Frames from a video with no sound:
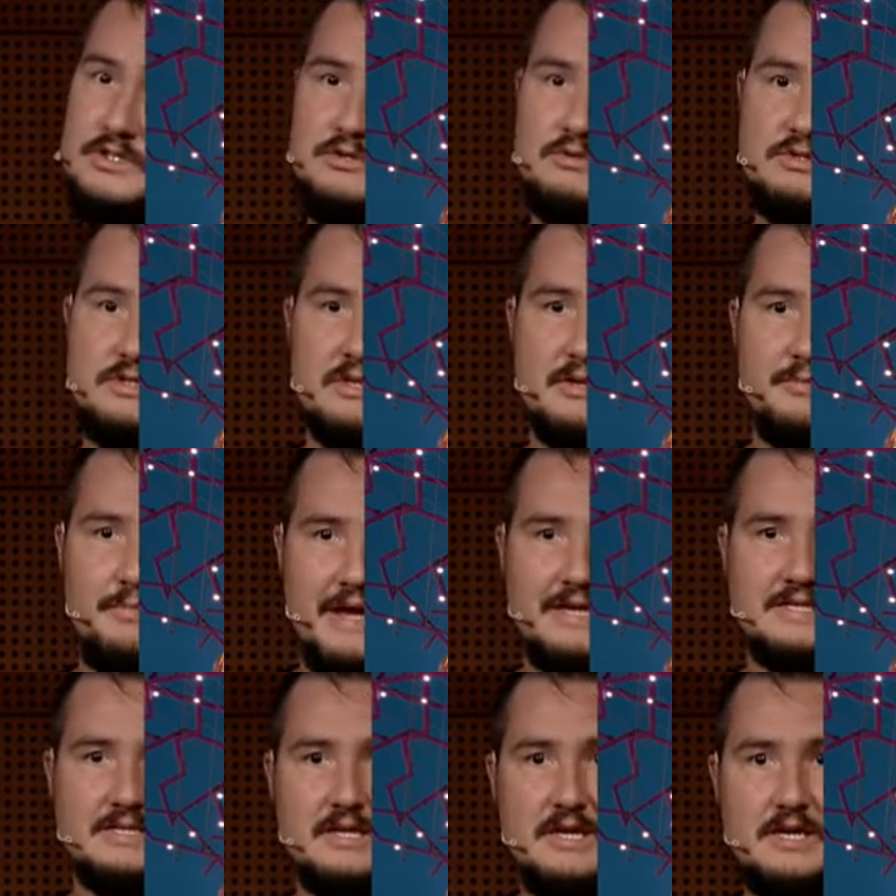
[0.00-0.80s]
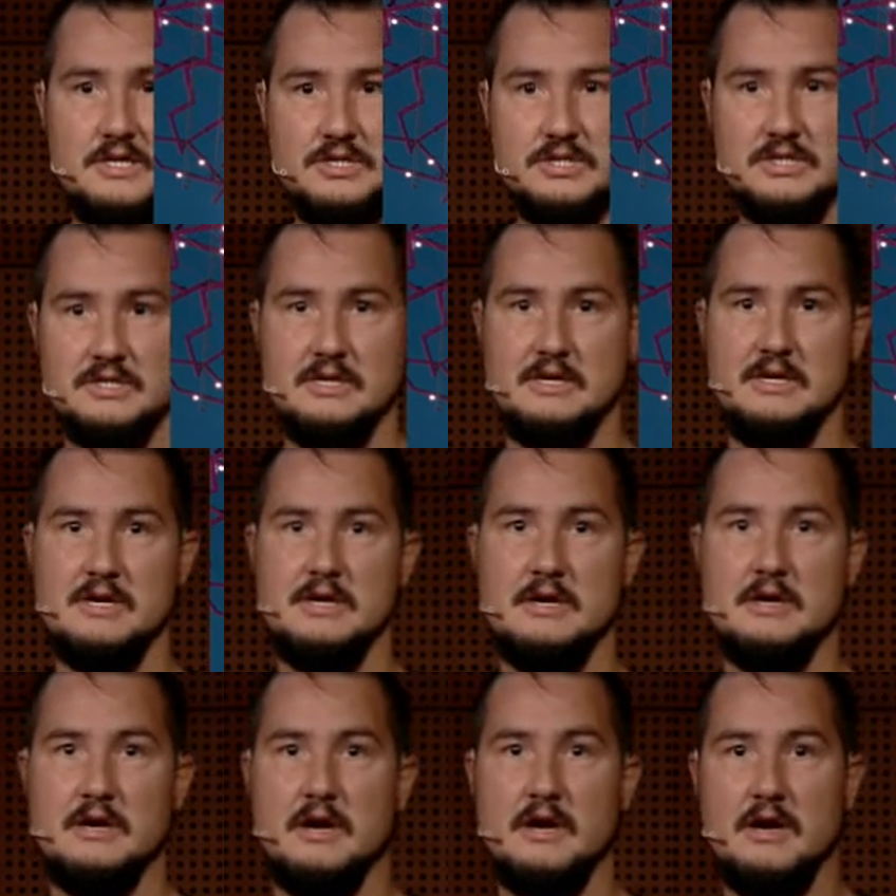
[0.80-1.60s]
using the backslash
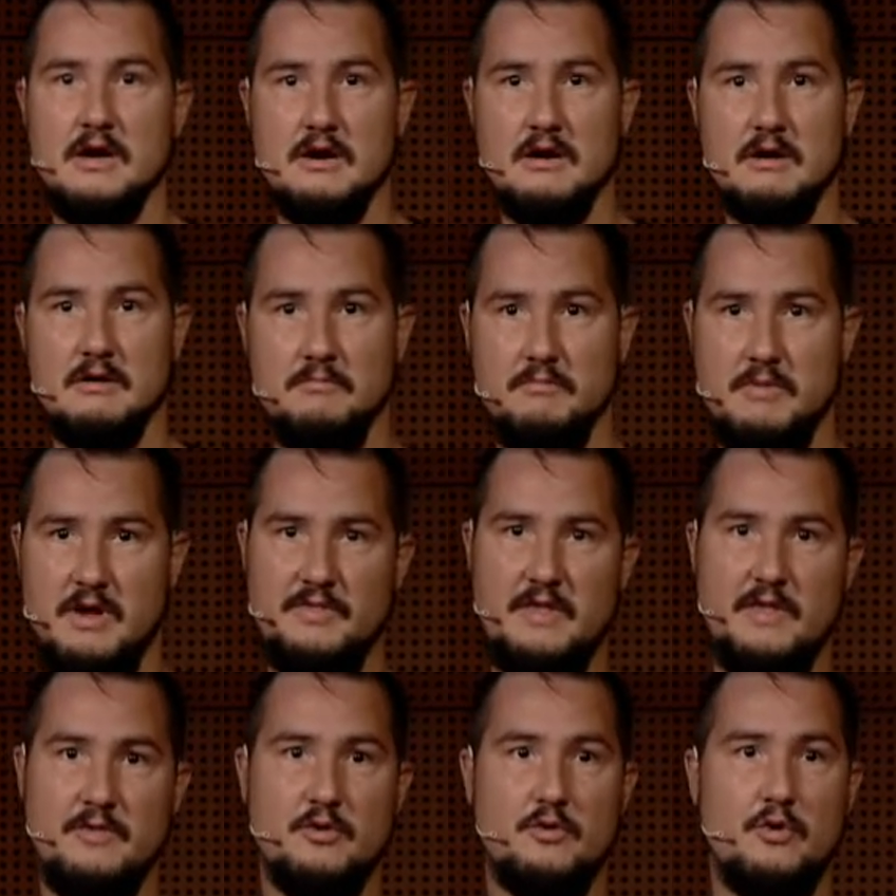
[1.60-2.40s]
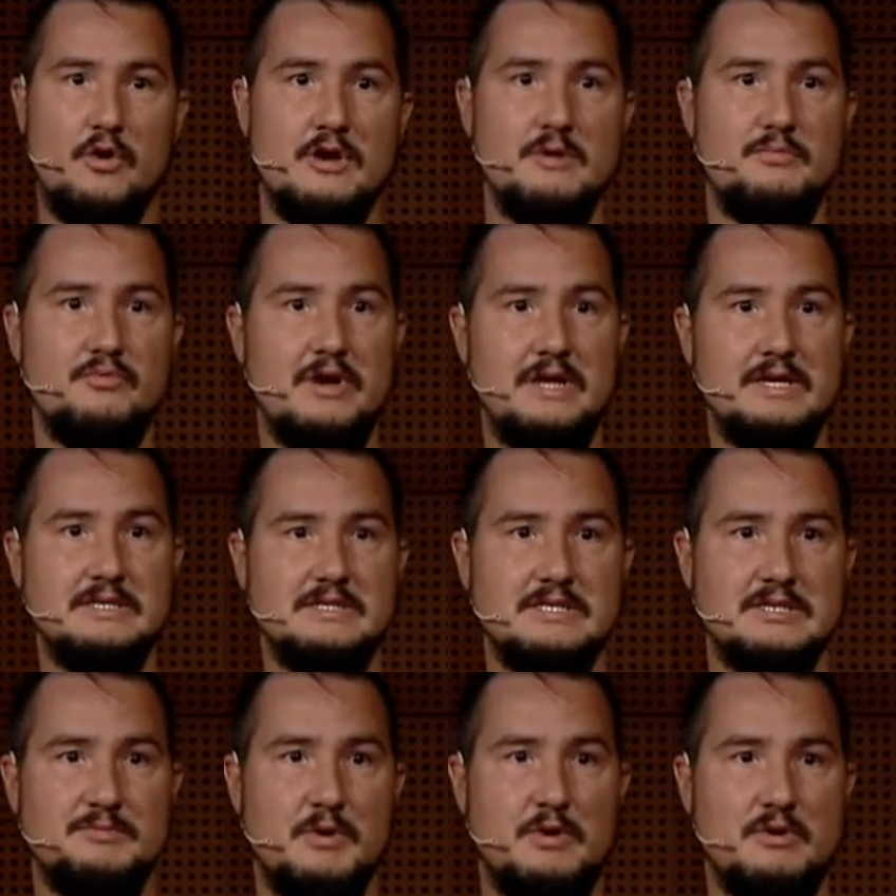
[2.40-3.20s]
and then the curly brace
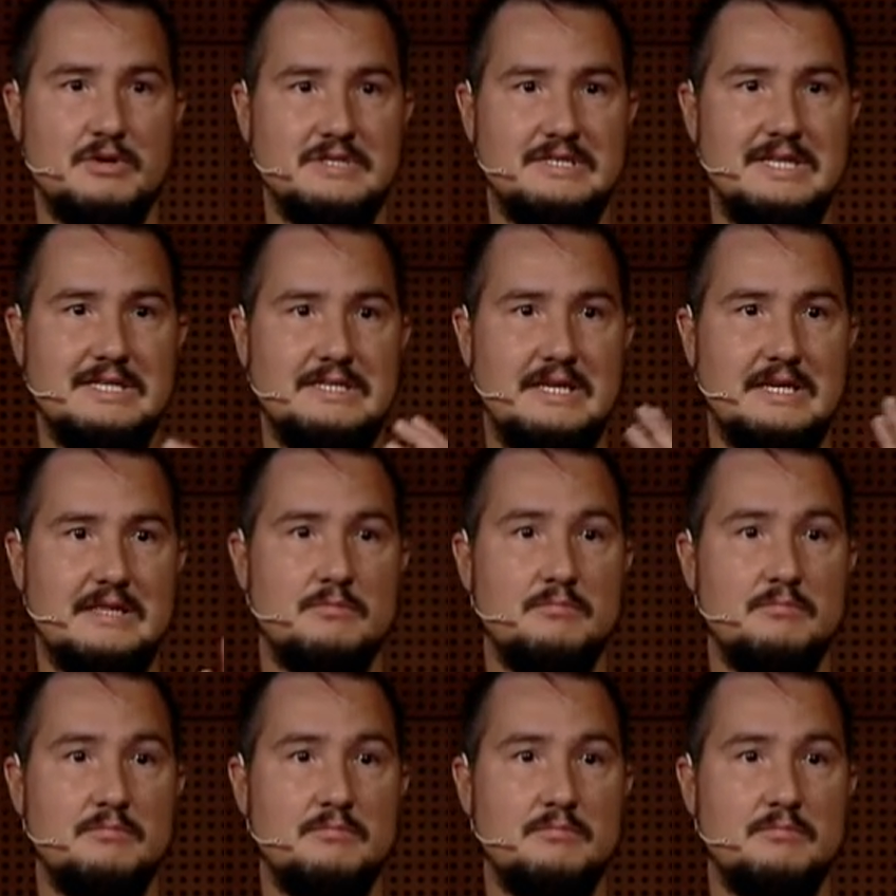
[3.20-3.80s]
is because that's, at the